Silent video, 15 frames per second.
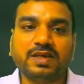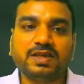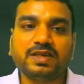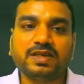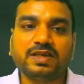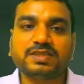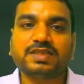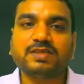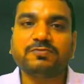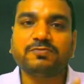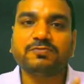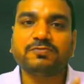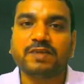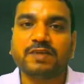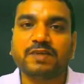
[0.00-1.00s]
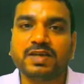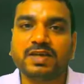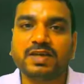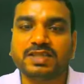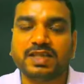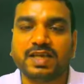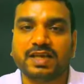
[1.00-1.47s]
meters in
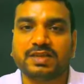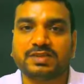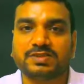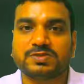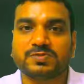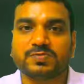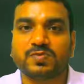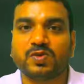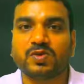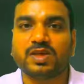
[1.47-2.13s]
5 seconds.